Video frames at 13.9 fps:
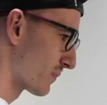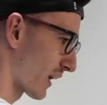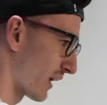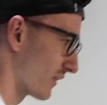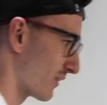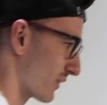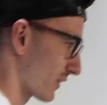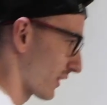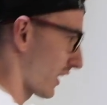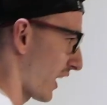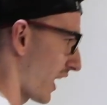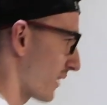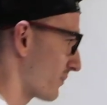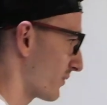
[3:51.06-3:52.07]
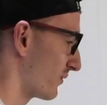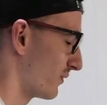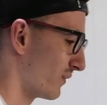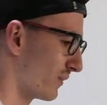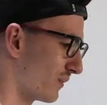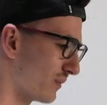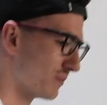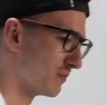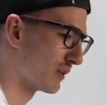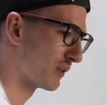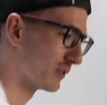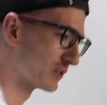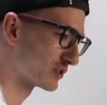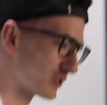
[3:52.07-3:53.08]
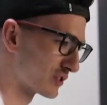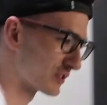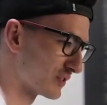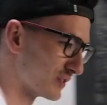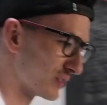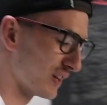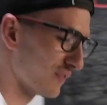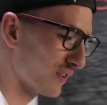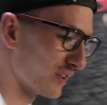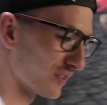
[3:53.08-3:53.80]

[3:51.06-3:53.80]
And the carbon mirrors just give it